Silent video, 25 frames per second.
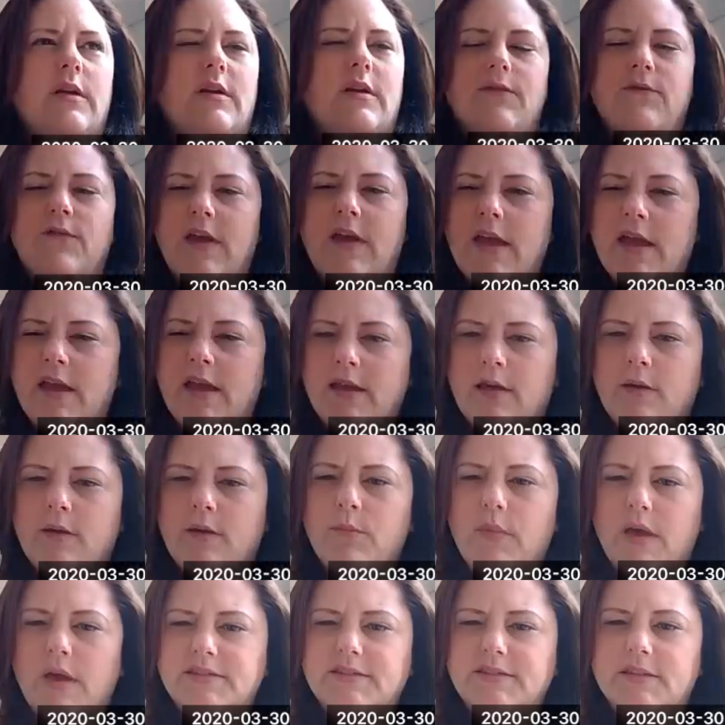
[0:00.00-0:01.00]
what
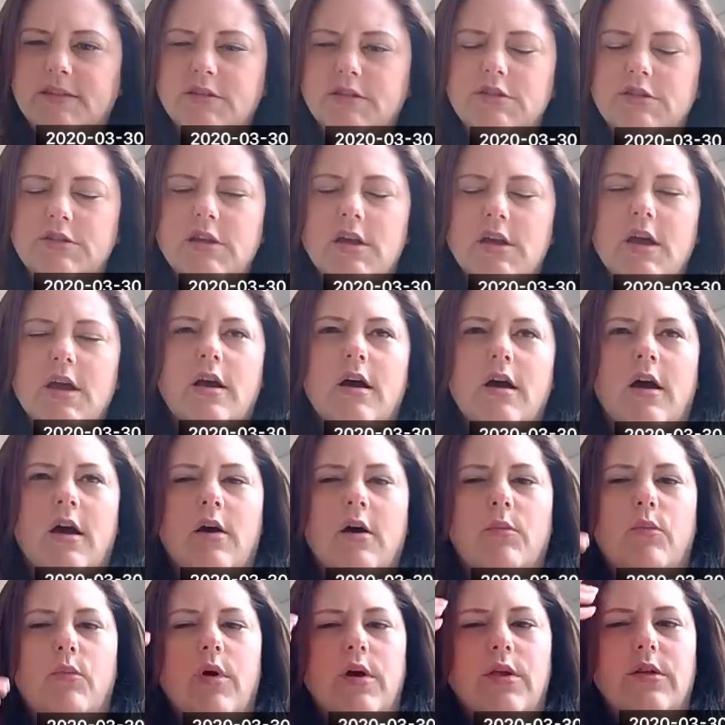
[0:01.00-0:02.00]
conveying a message,
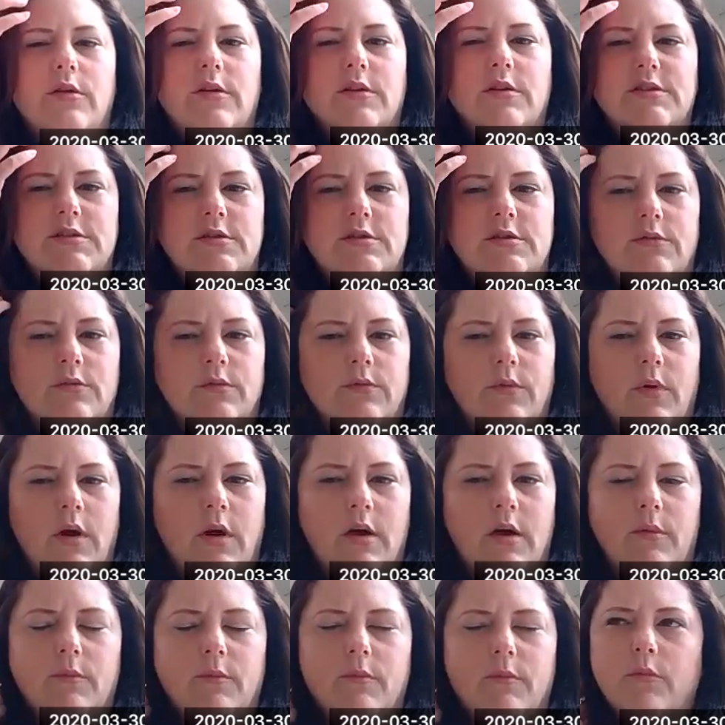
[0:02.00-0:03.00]
whether it's
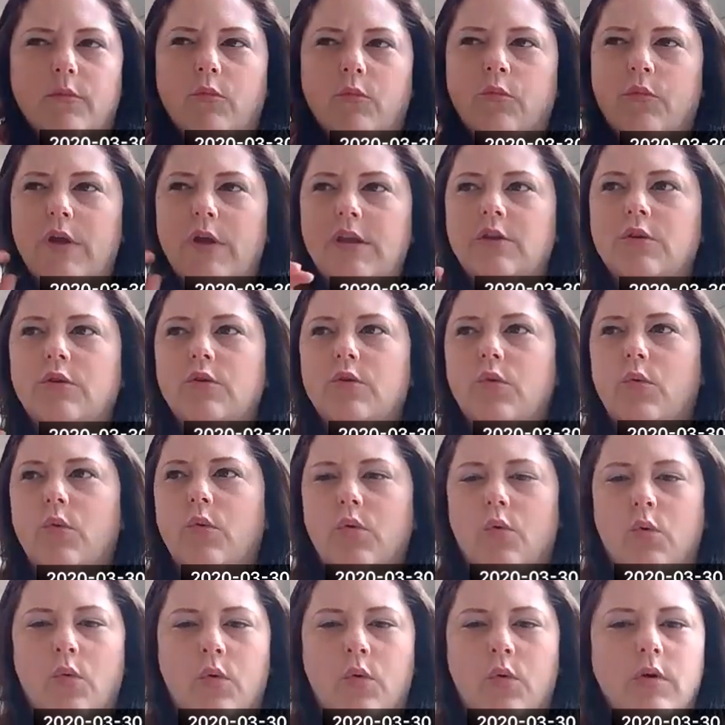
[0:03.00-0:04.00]
through
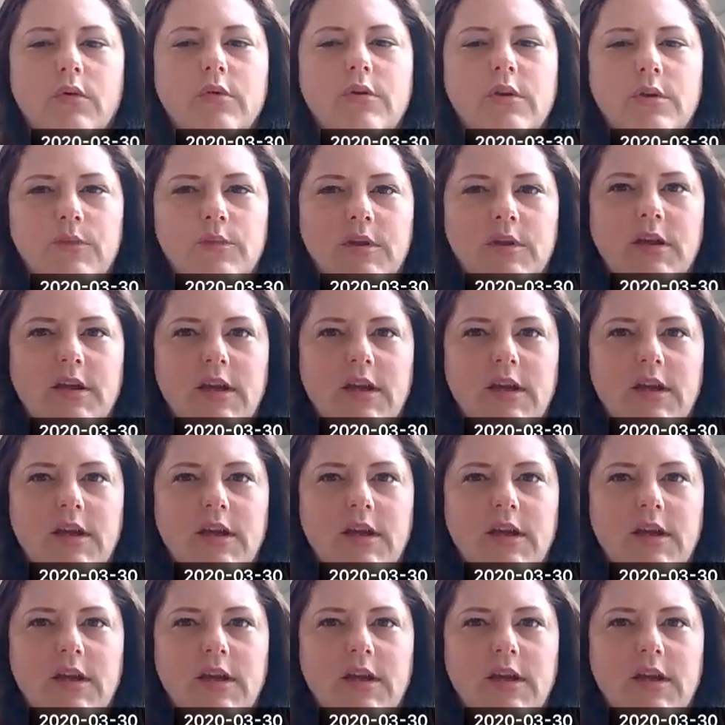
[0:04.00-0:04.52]
written or oral